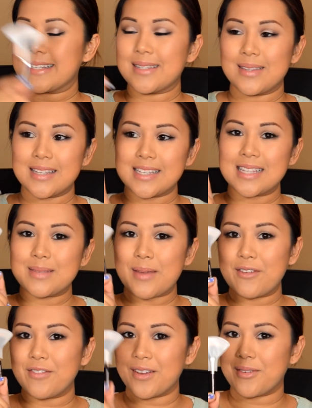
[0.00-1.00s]
So this is my
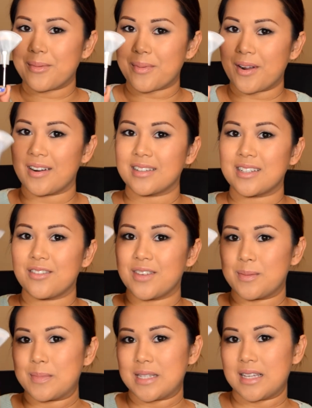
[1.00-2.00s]
favorite product of
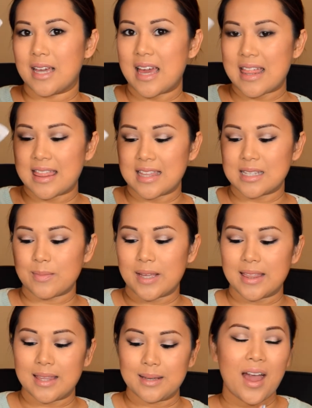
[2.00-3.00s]
Ipsy this
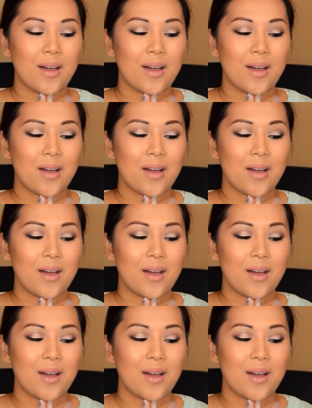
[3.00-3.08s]
month.